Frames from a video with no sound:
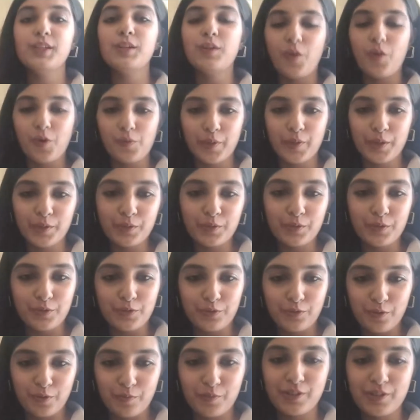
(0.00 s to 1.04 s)
long way to go
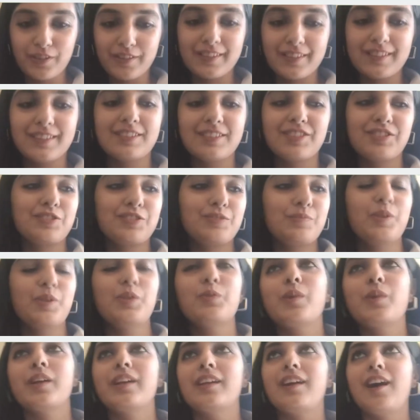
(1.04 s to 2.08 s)
from here. It's just been
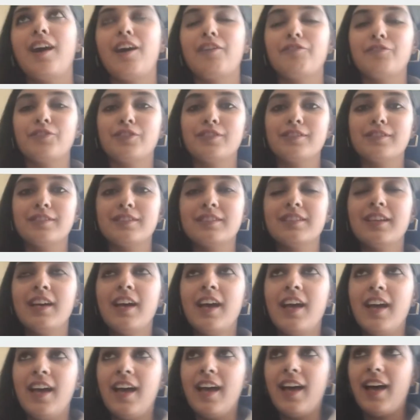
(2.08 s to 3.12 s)
2.5 years,
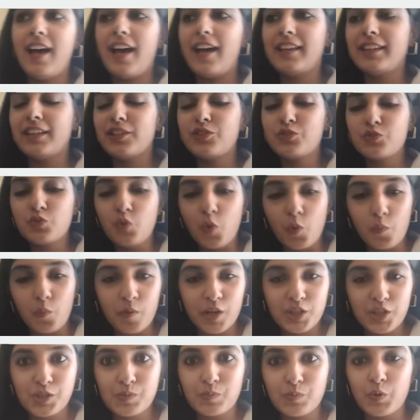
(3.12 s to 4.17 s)
and there's so
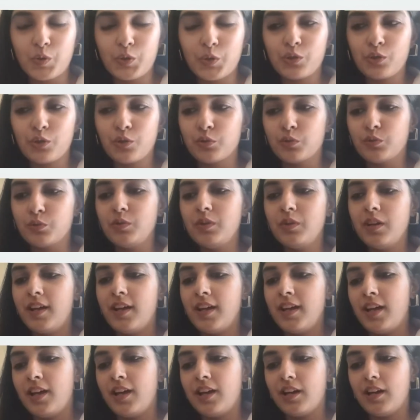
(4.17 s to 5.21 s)
much more to do.
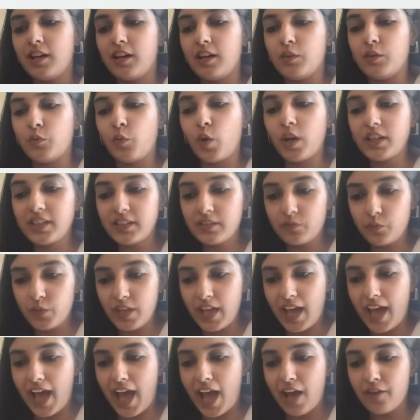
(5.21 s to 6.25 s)
What we
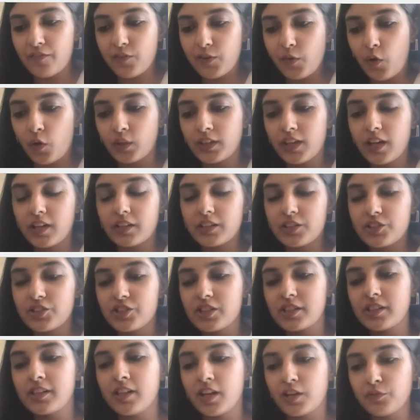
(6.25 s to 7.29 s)
have on our
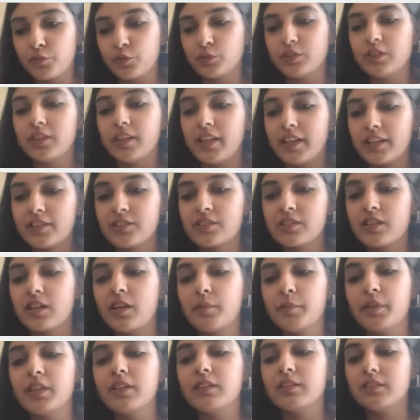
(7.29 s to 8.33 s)
agenda for the next
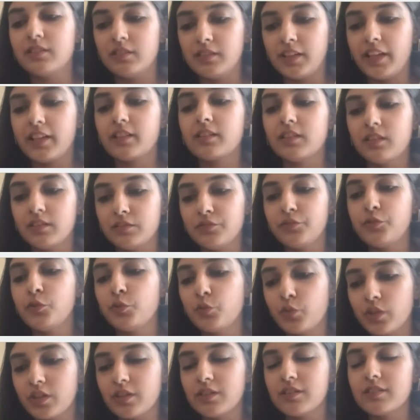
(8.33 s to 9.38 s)
coming like a
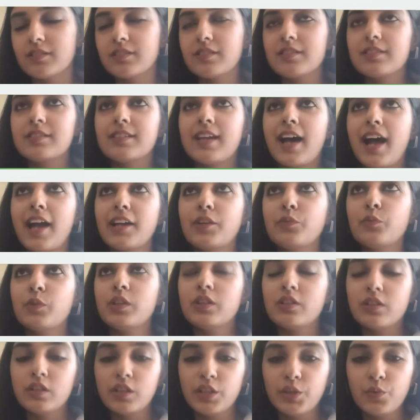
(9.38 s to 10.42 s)
few years is that
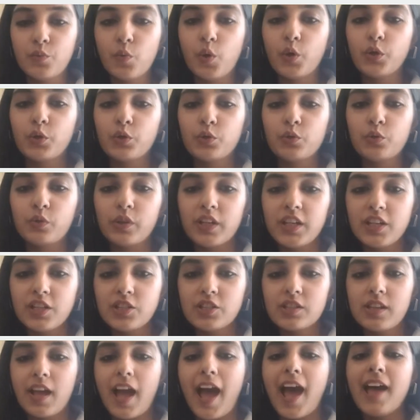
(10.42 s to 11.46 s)
we really want to
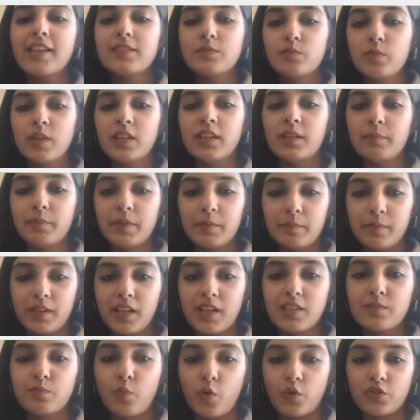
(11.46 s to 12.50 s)
reach as many people
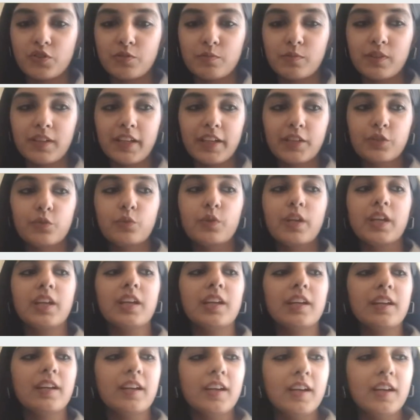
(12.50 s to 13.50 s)
as possible. Like today,